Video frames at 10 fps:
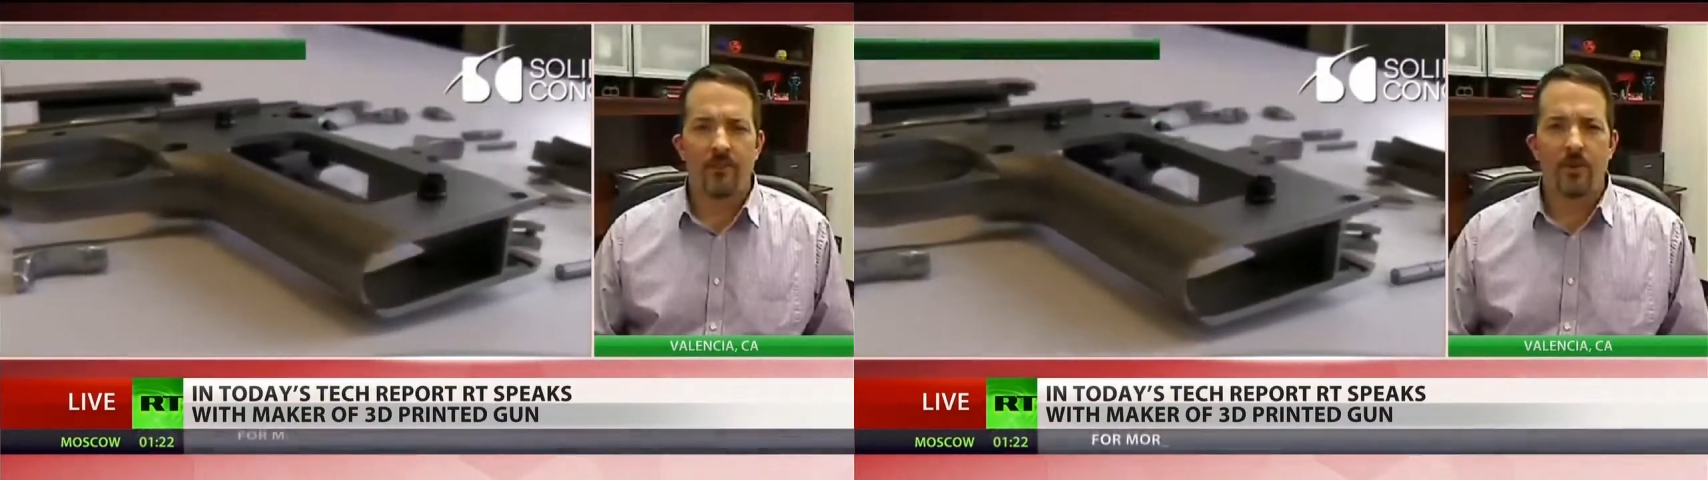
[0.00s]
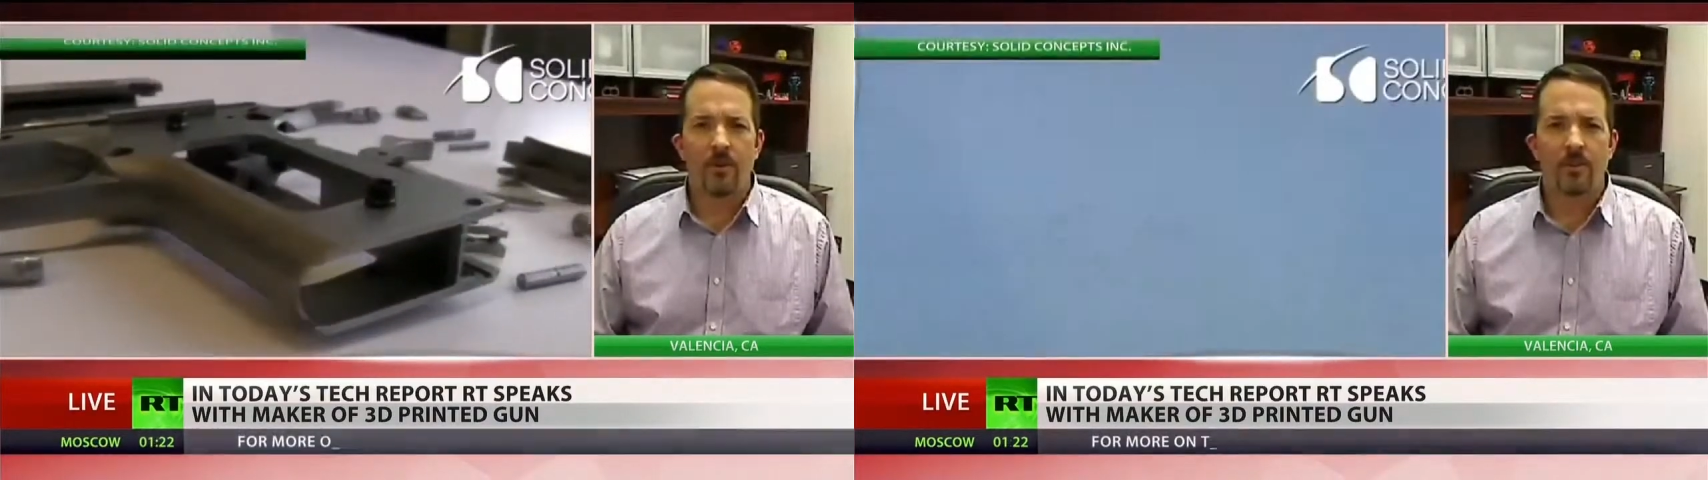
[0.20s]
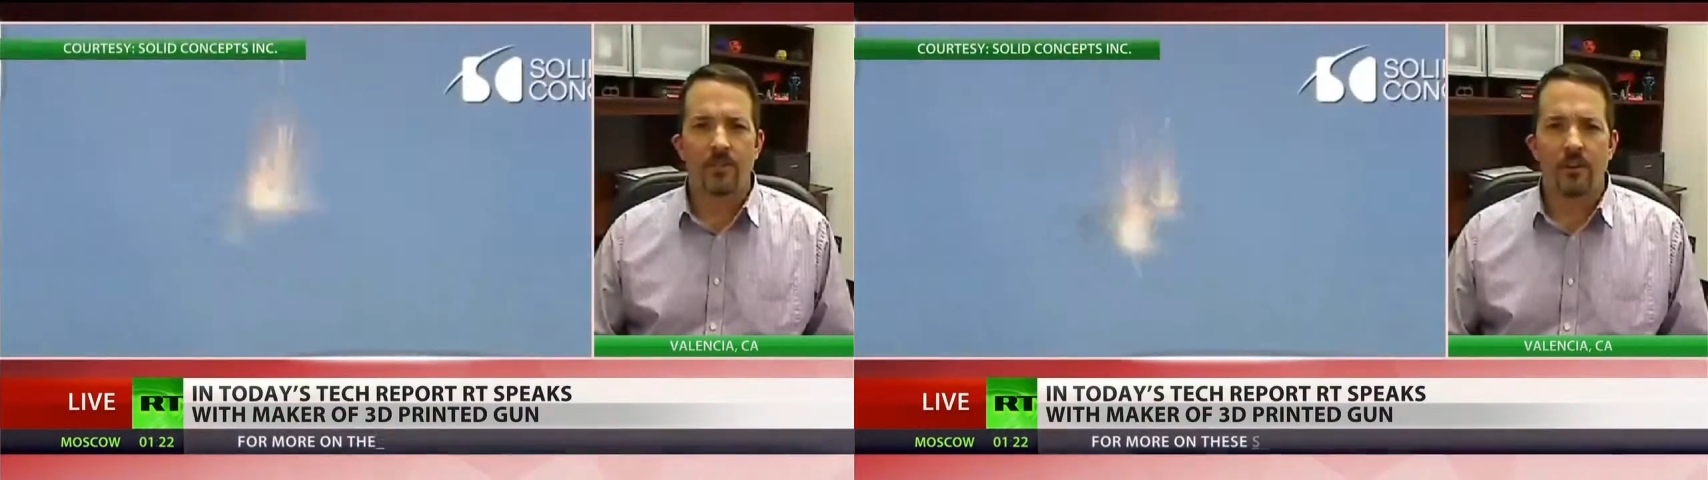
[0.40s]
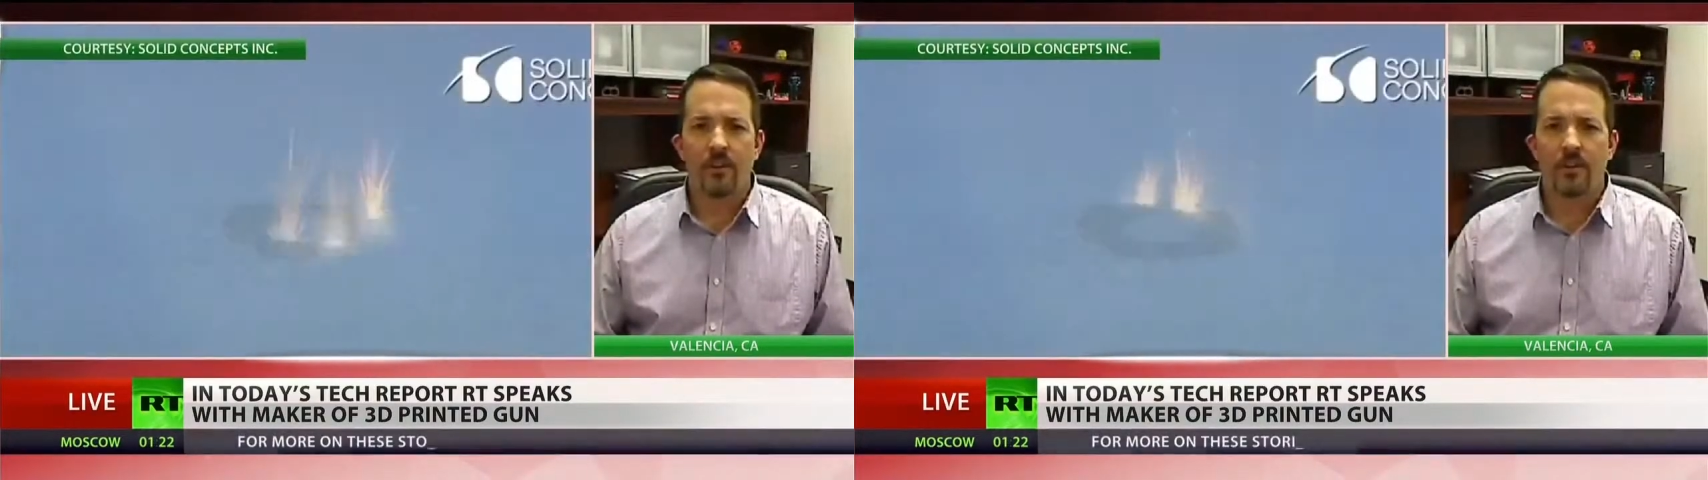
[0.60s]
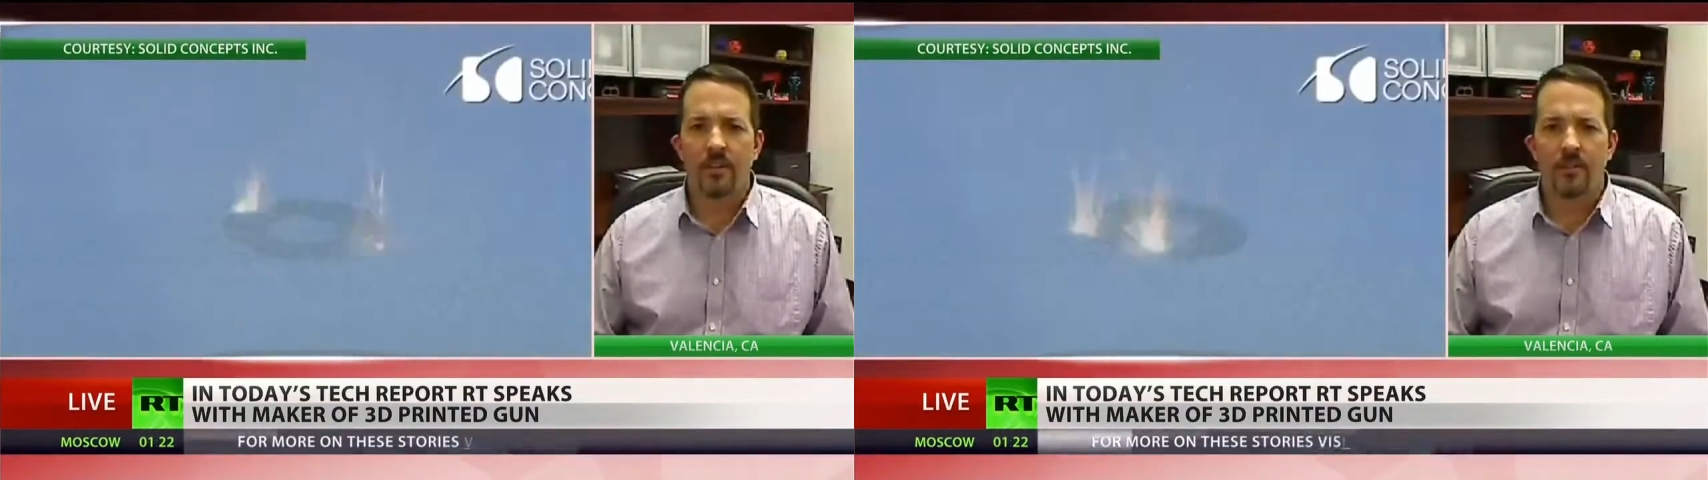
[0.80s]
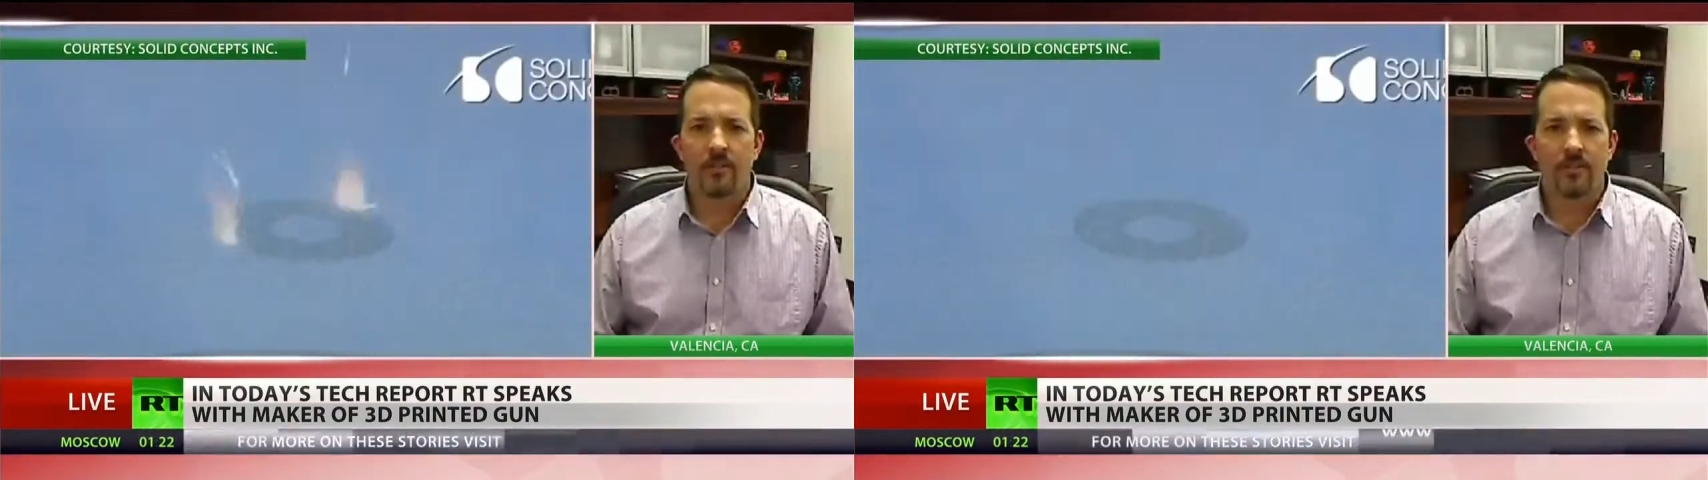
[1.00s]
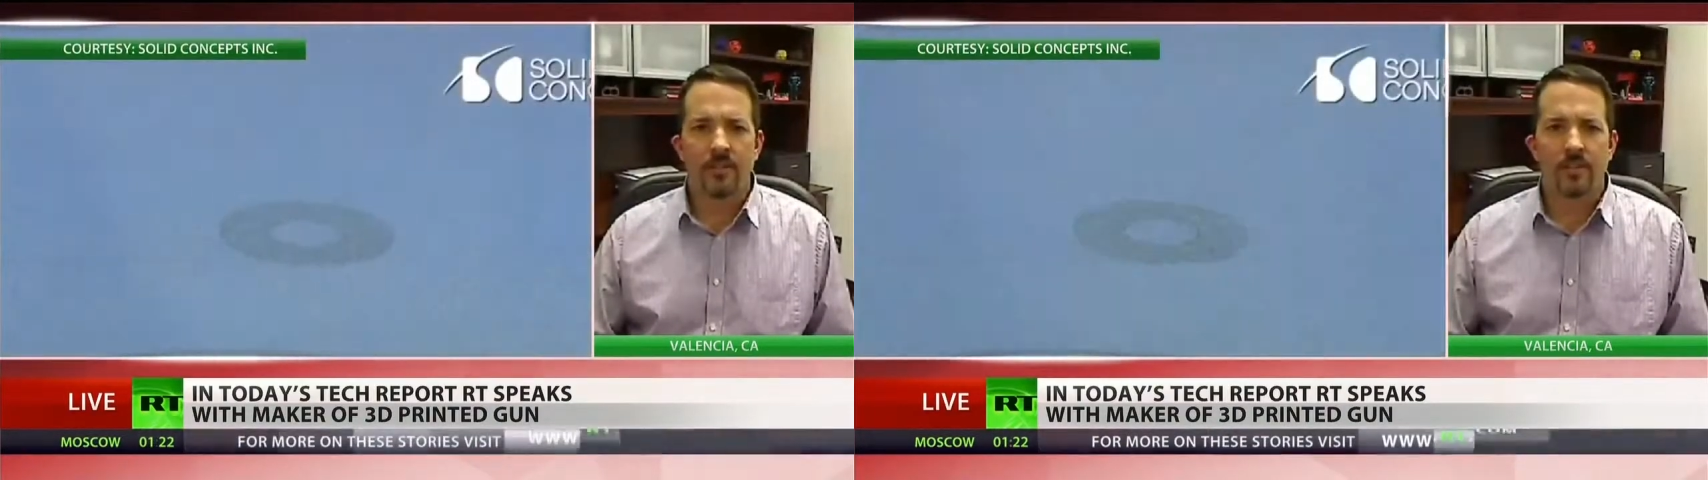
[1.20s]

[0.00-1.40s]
focused R&D effort,